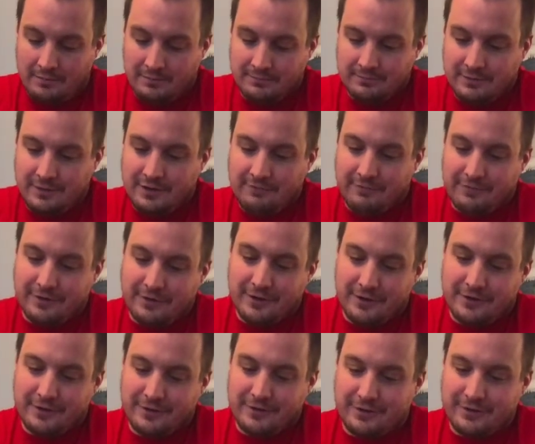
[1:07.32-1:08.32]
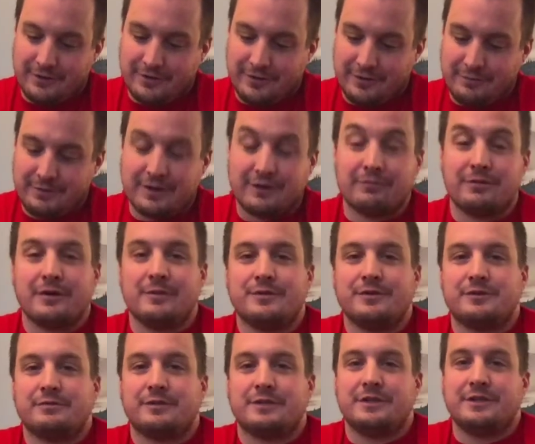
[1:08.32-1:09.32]
Even though, the McRib is
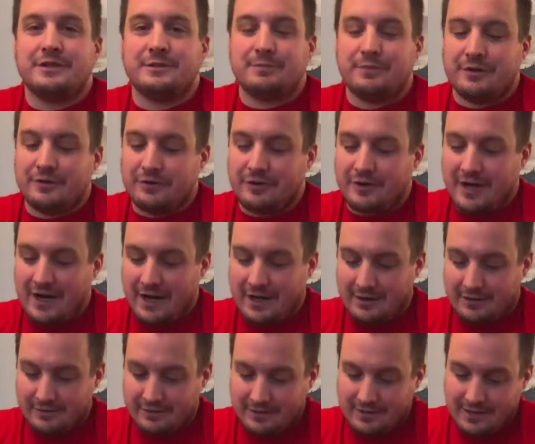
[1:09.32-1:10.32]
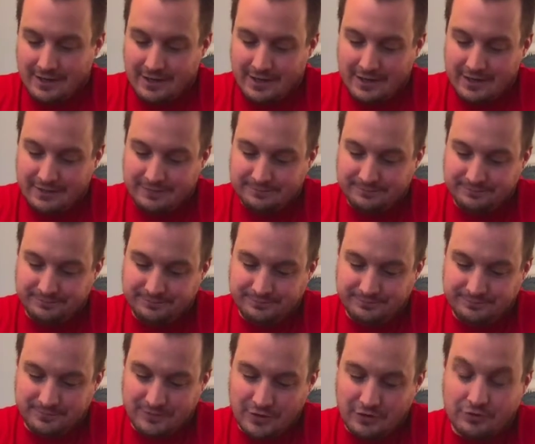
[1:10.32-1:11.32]
released periodically, I
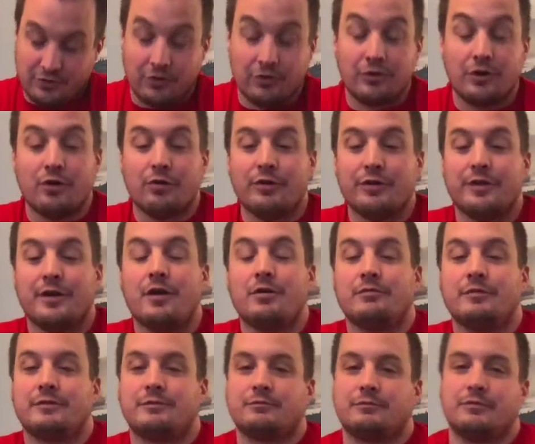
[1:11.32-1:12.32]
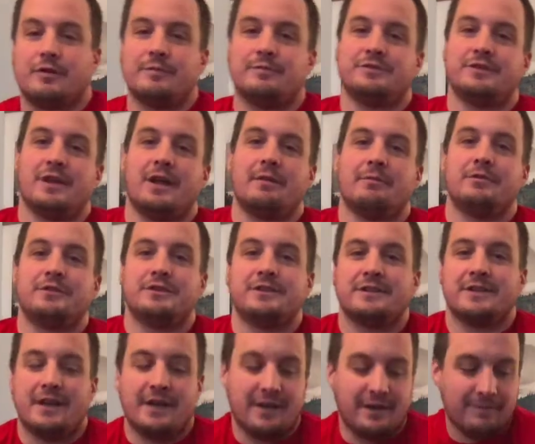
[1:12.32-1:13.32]
don't go without rib sandwiches. I
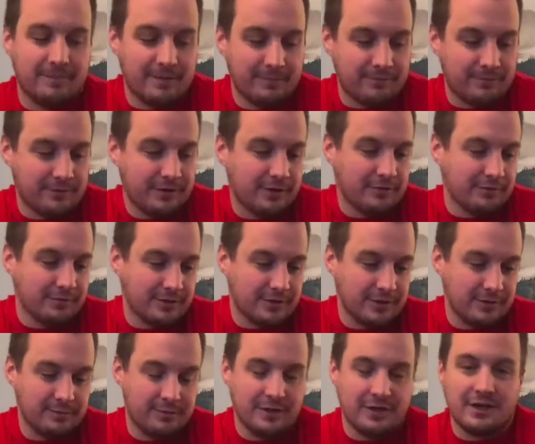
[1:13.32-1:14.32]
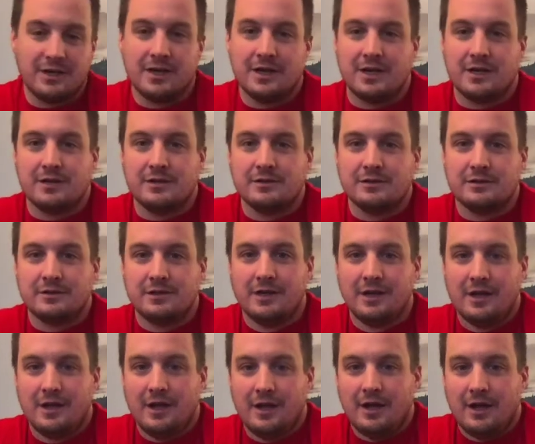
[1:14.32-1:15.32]
have them frequently because
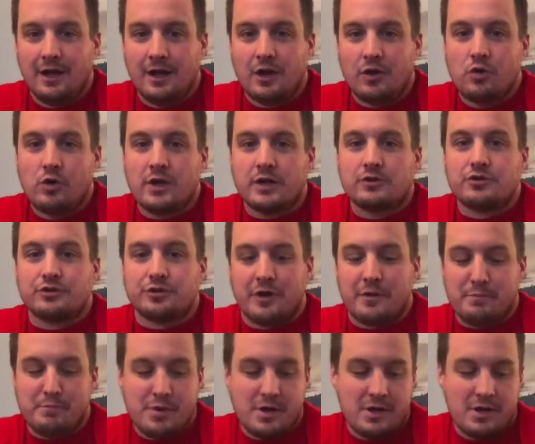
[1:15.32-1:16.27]
Kwik Trip,